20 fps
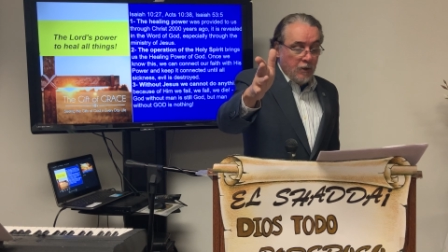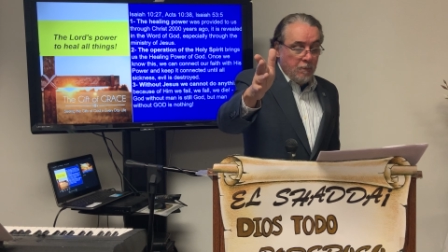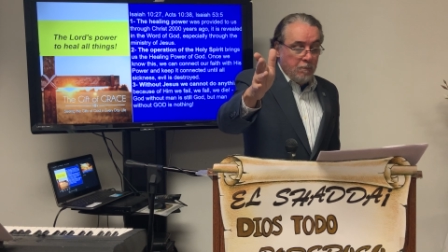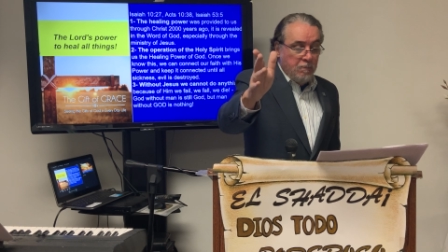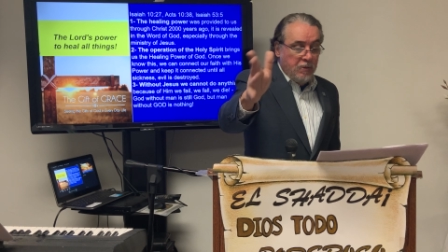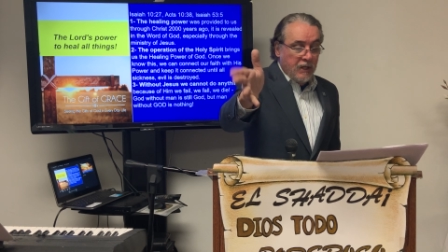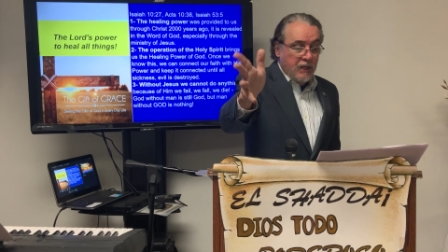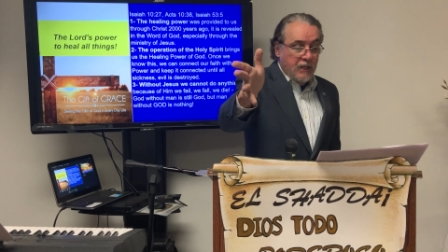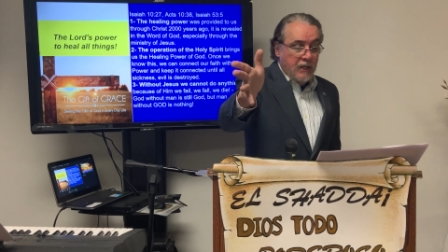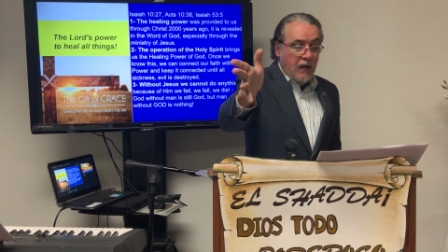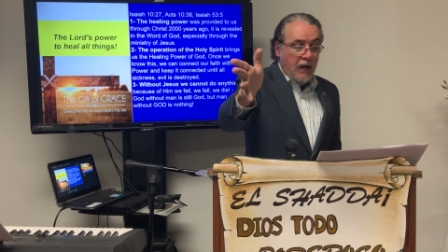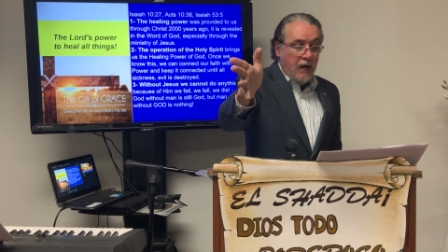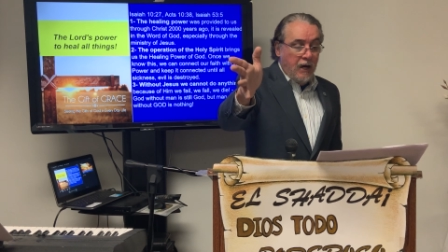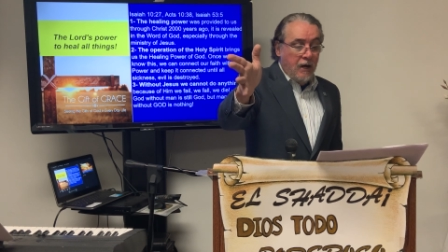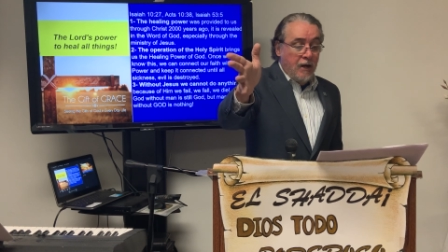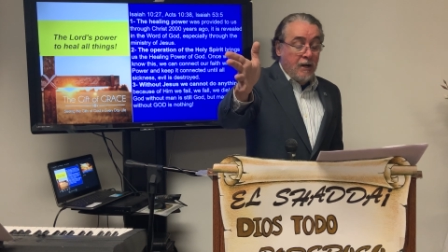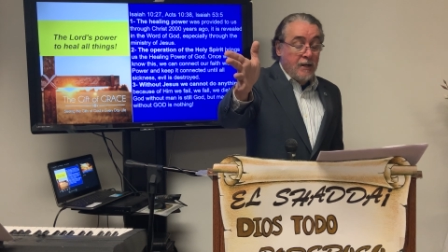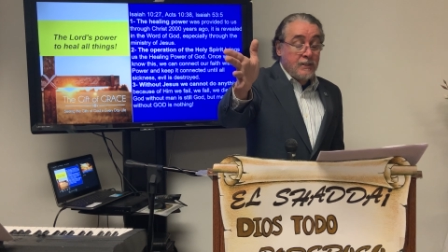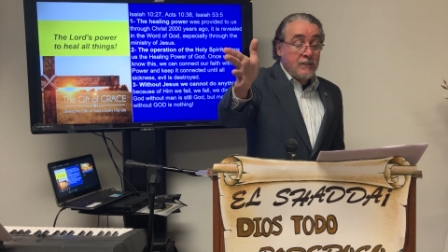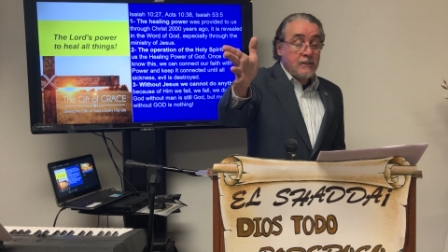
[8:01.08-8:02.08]

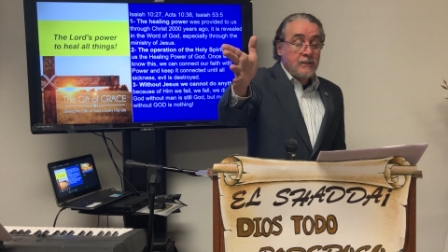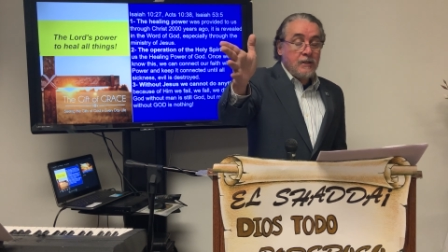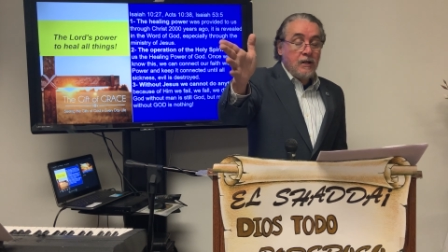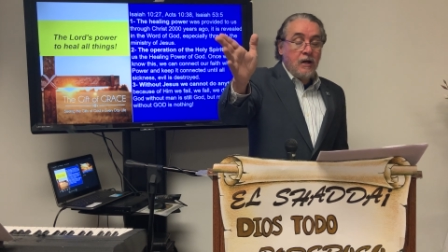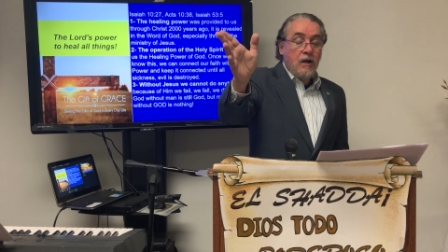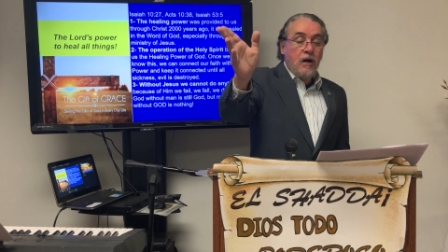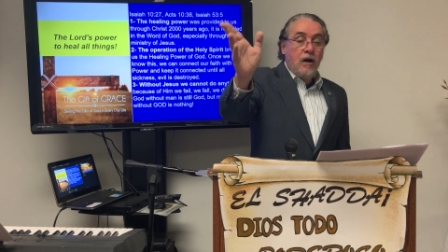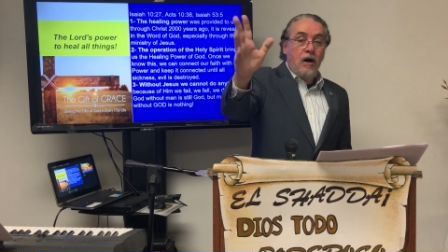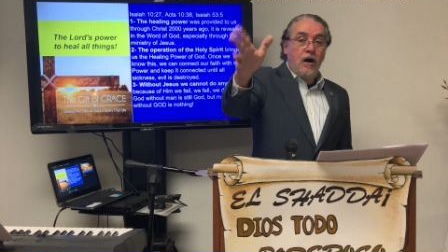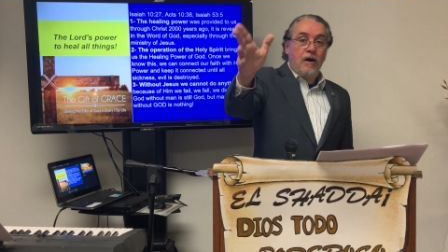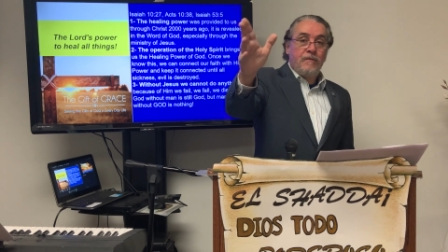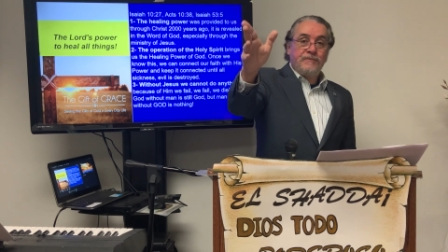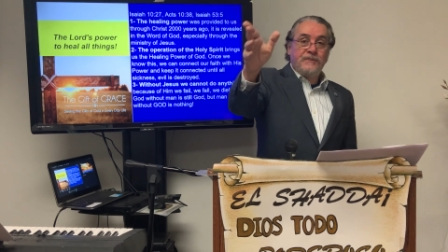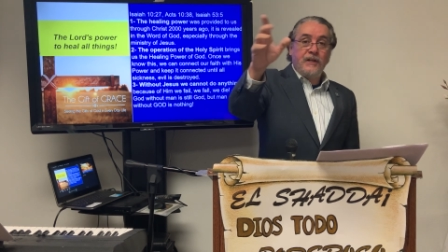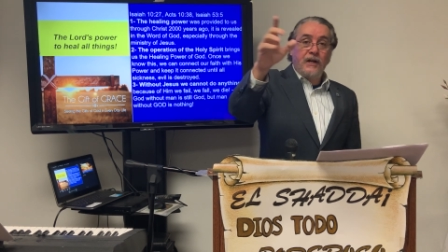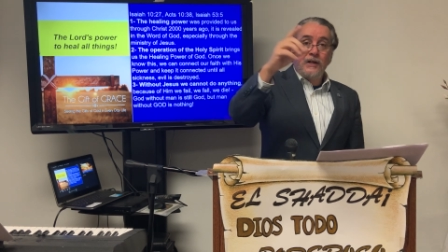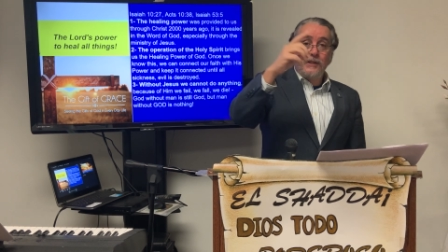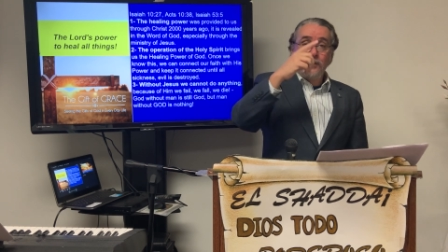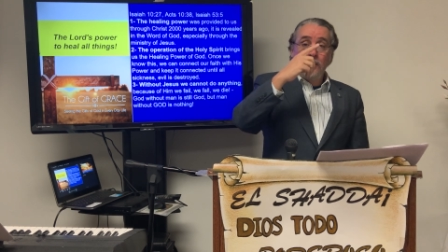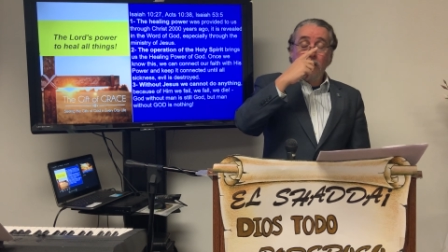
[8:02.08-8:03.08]
because of
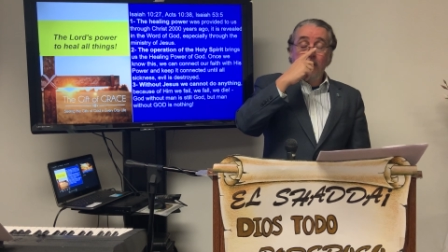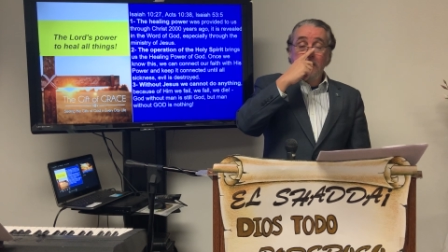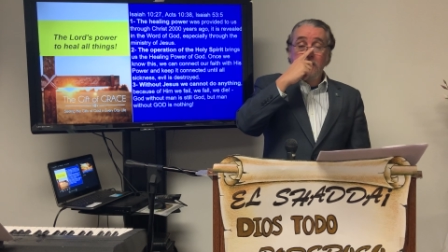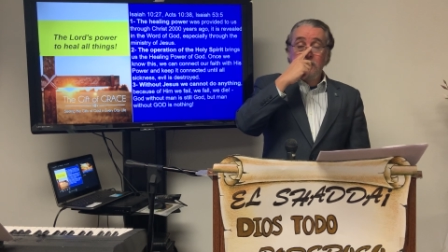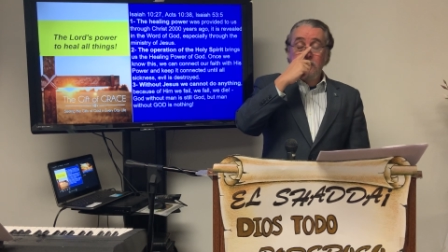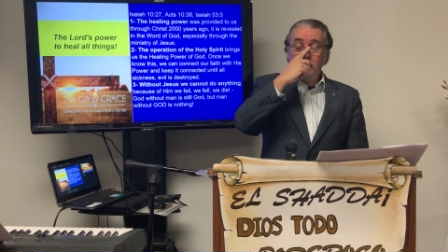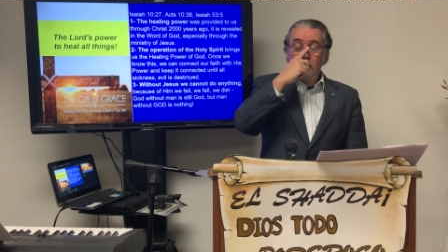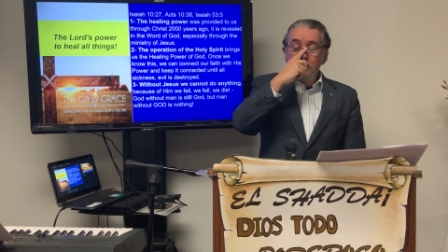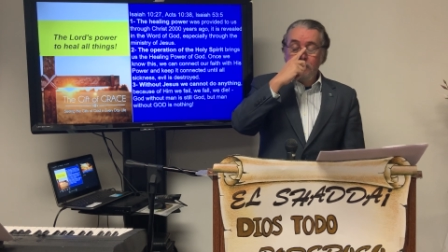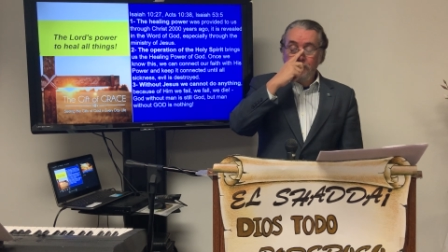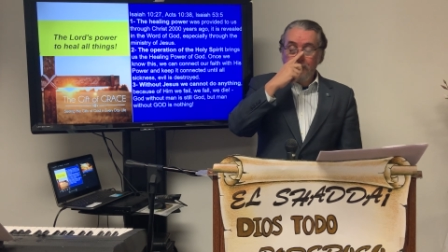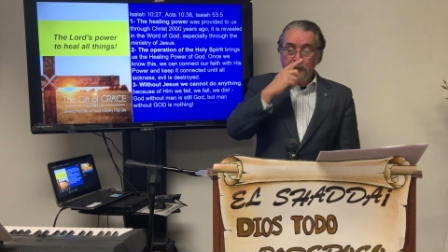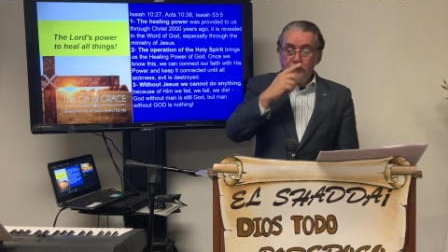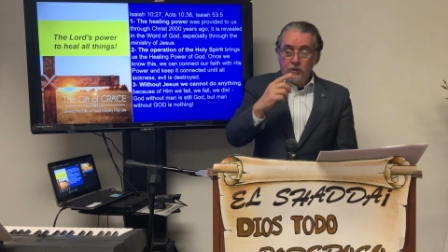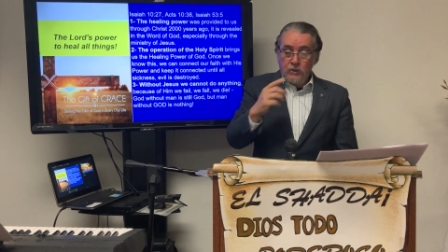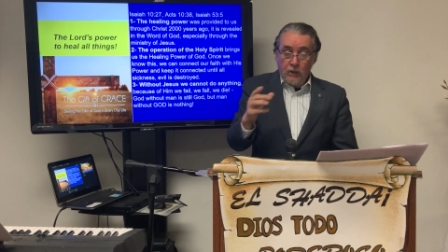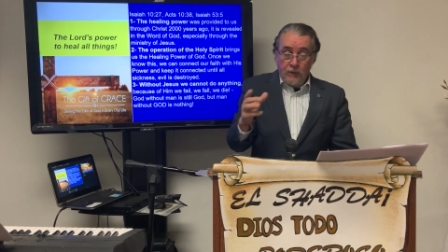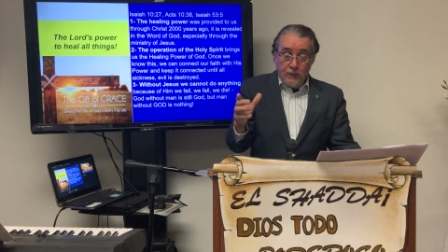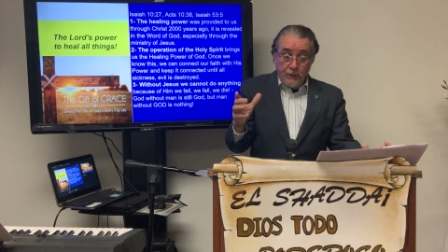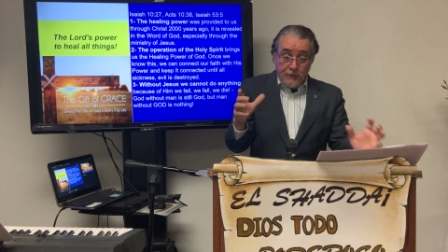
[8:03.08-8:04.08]
the anointing.
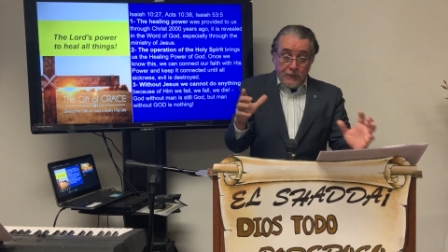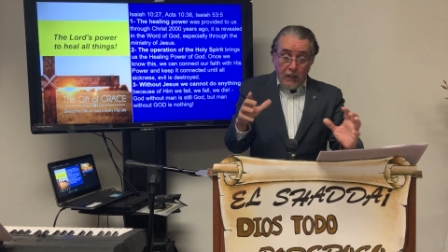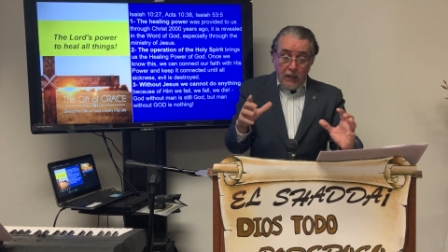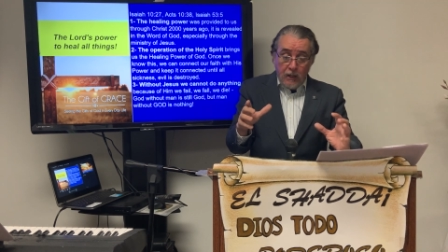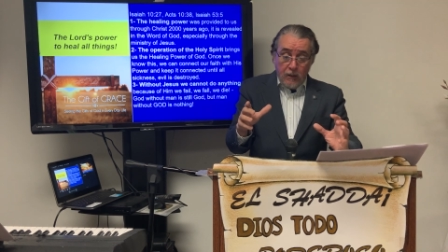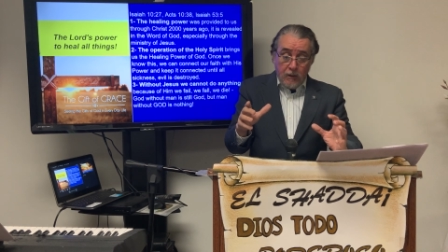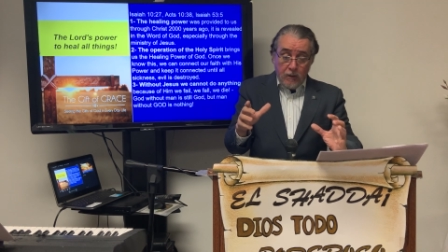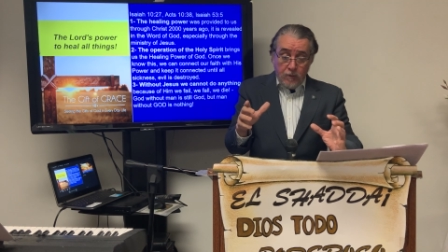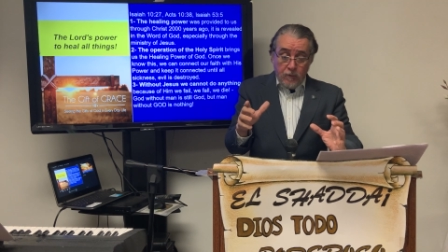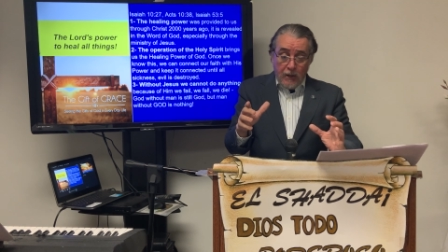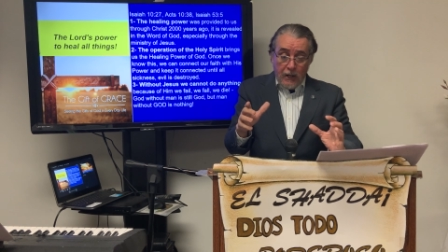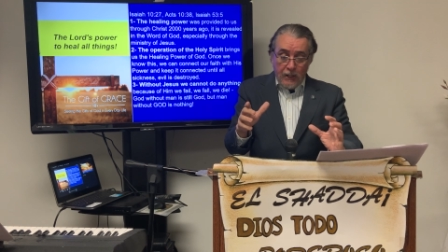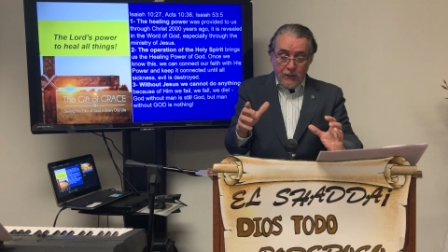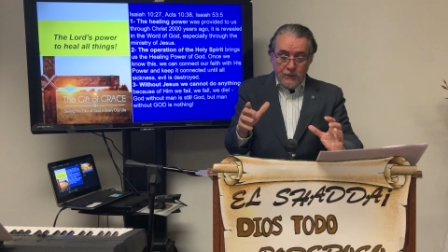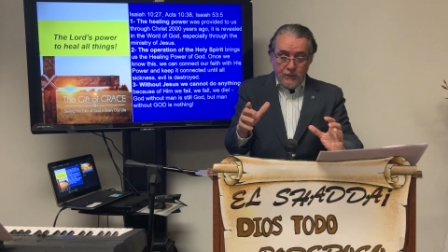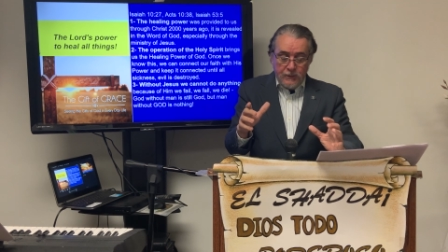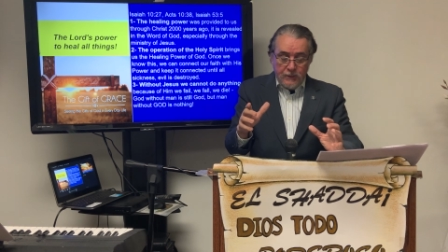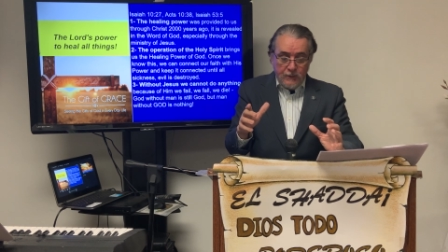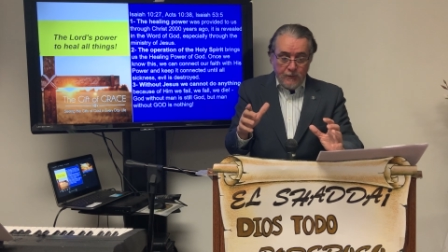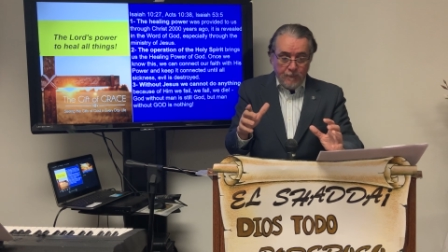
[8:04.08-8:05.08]
So on the day of
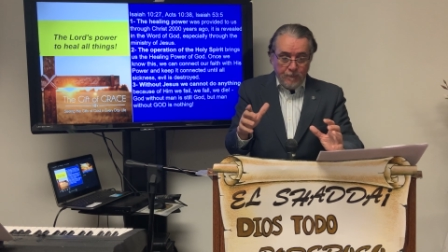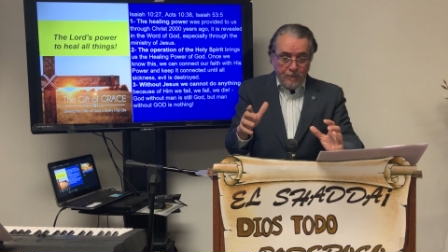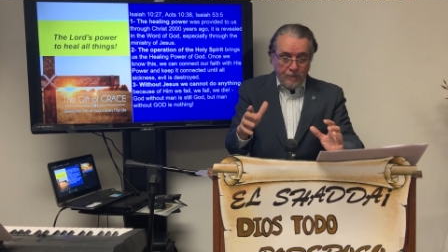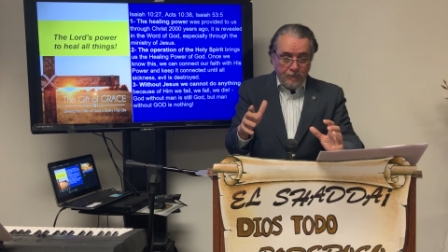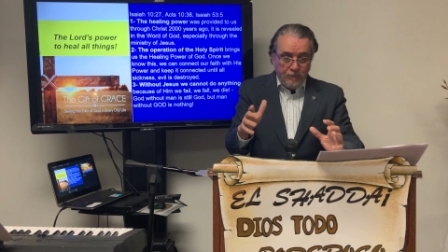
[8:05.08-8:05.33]
Christ,